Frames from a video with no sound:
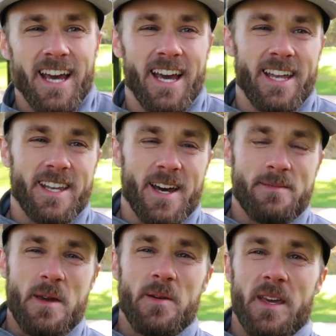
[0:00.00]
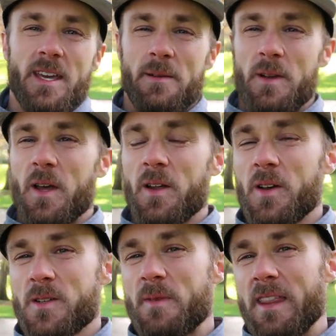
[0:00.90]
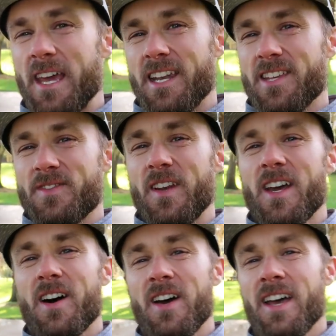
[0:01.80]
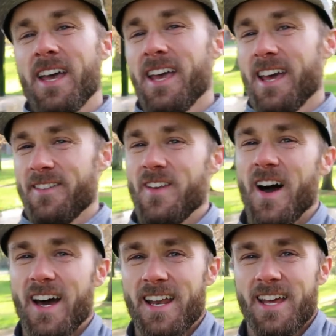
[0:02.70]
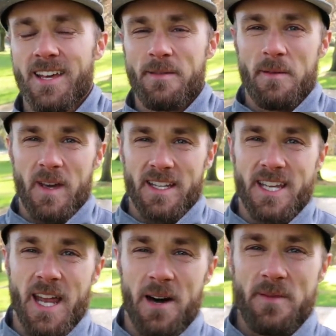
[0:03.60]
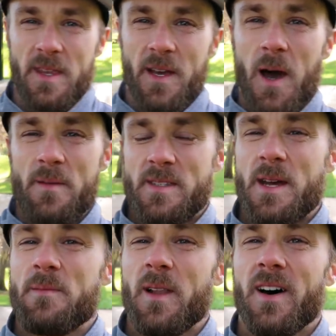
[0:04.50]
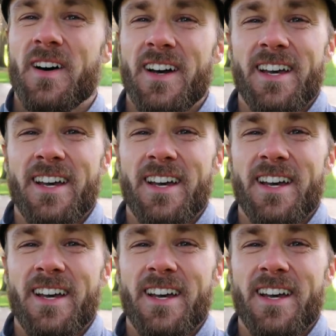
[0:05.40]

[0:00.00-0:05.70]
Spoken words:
and maybe we can come to a conclusion by the end of this video, and if not, maybe you guys can help me in the comments down below.